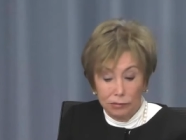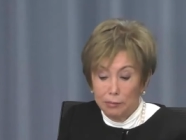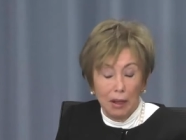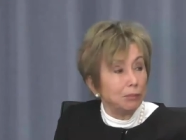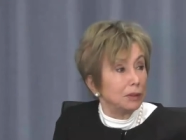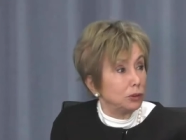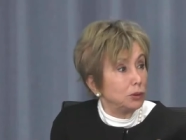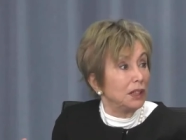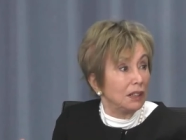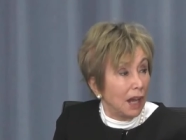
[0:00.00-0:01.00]
remember
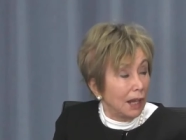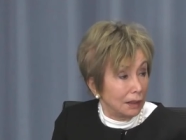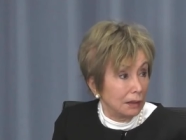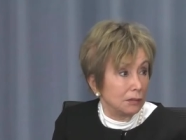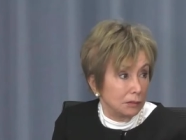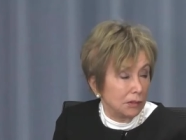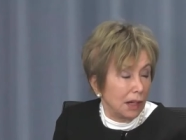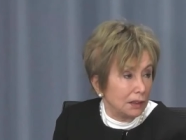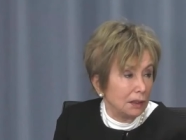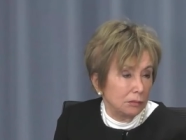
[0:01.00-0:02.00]
doing uh,
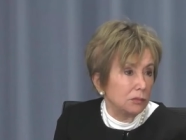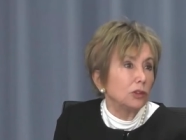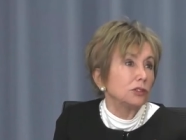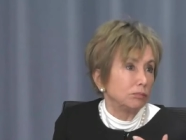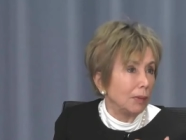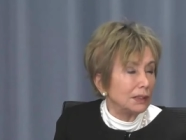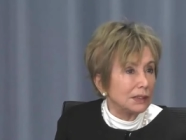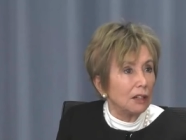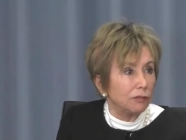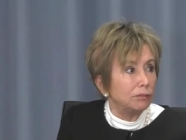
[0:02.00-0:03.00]
writing, not
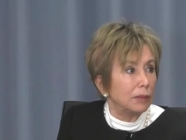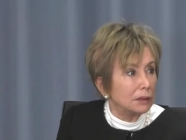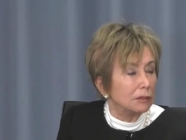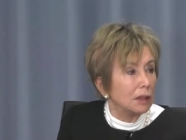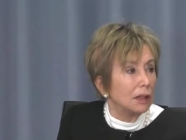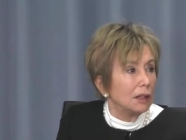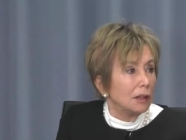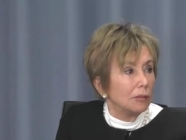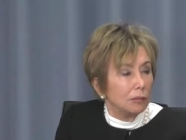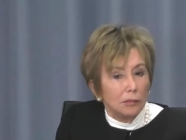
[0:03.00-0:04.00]
myself, but
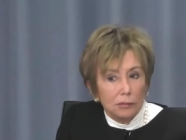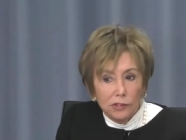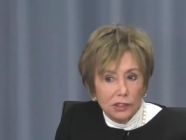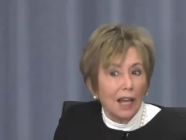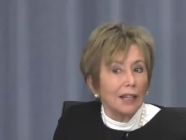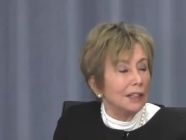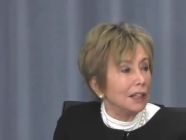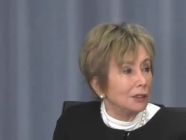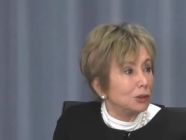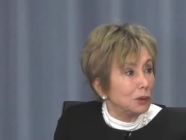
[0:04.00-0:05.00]

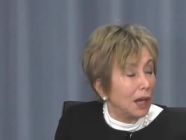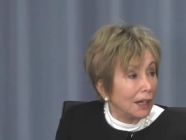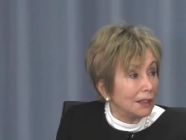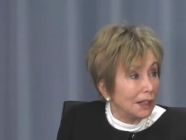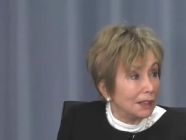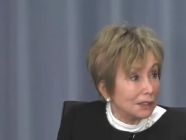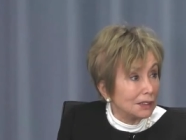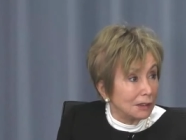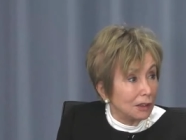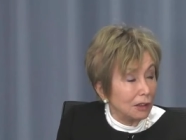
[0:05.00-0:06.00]
signing to
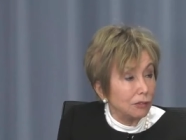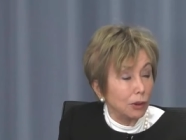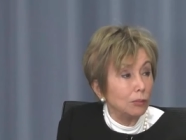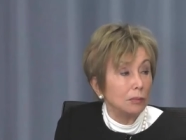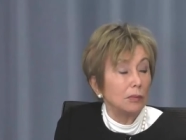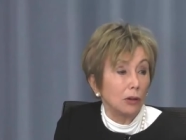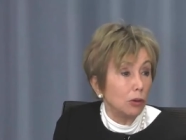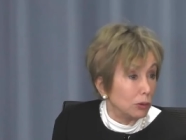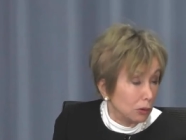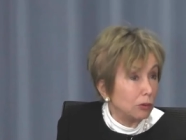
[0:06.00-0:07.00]
guidelines uh, from
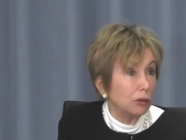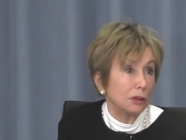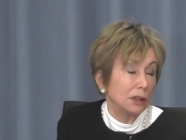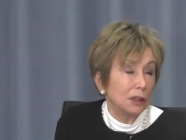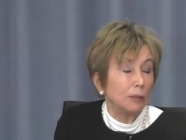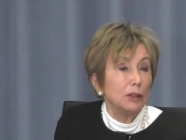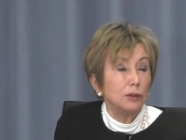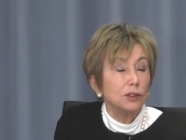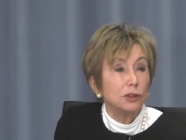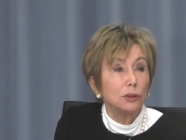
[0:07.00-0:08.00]
or, or the
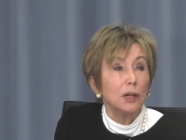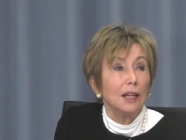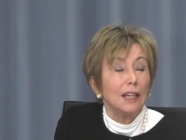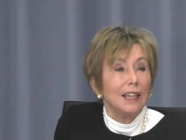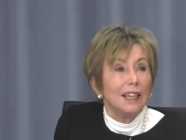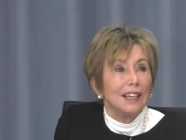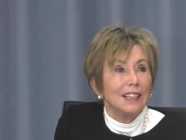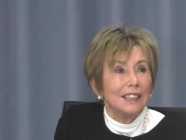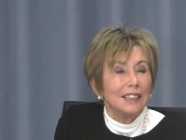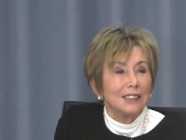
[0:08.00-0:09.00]
WHO.
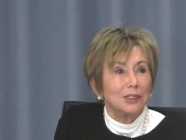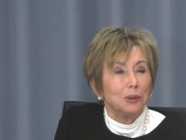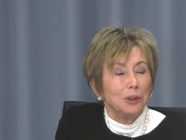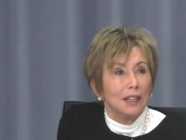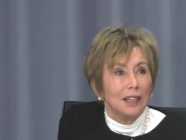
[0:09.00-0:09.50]
So